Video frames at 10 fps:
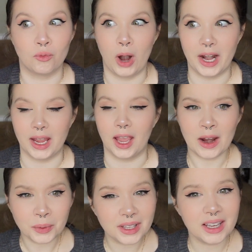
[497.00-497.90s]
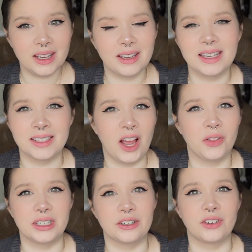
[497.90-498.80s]
ready. I really can tell
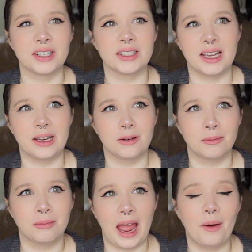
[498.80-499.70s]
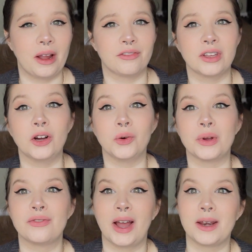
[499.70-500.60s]
the difference in how I feel
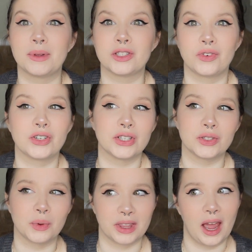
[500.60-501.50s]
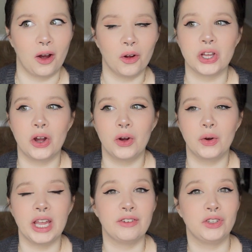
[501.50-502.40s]
with vitamins versus without. So
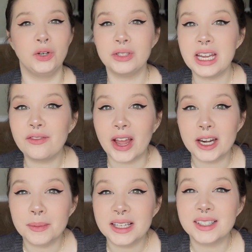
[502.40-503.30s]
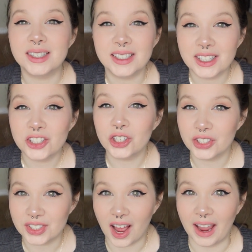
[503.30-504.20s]
if you don't take vitamins, this is your
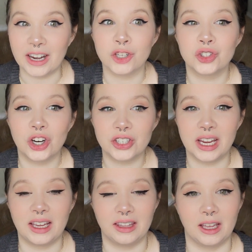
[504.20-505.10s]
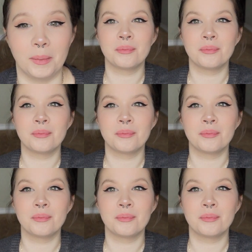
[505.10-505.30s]
sign. Start taking them.